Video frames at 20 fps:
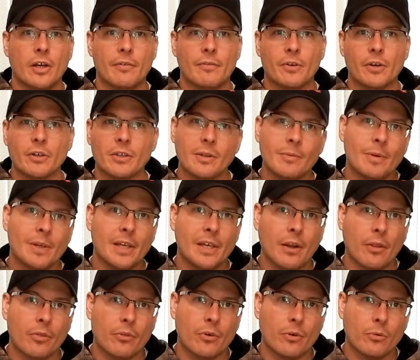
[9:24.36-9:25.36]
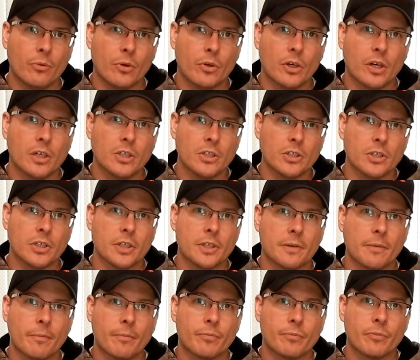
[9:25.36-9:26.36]
if you're living in a third world country,
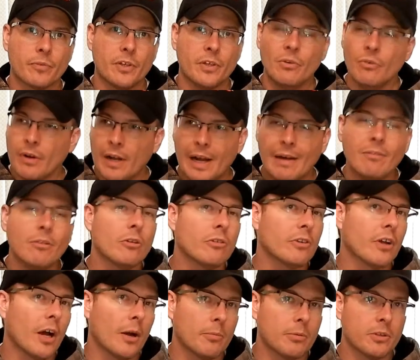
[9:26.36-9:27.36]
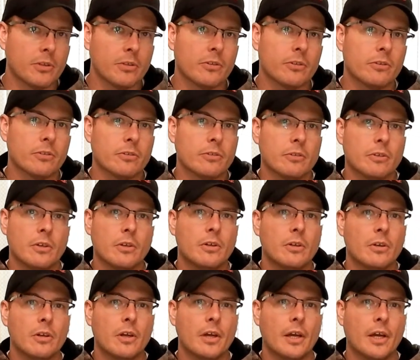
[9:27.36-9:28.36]
you don't have those options.
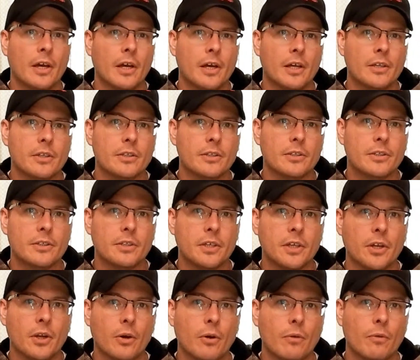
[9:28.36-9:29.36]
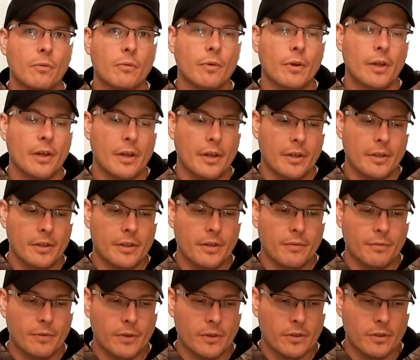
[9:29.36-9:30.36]
And,
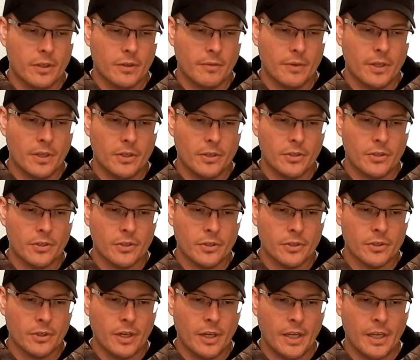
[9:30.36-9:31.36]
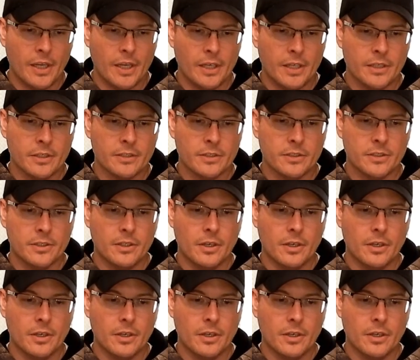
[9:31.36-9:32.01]
if you're living under a